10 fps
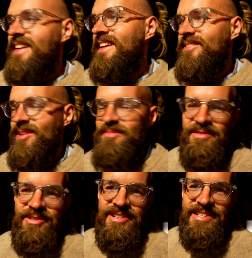And right
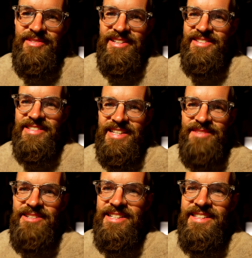before she went to
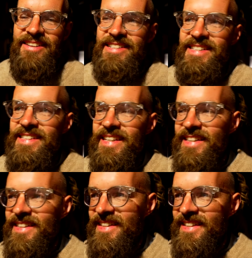sleep just now, she said,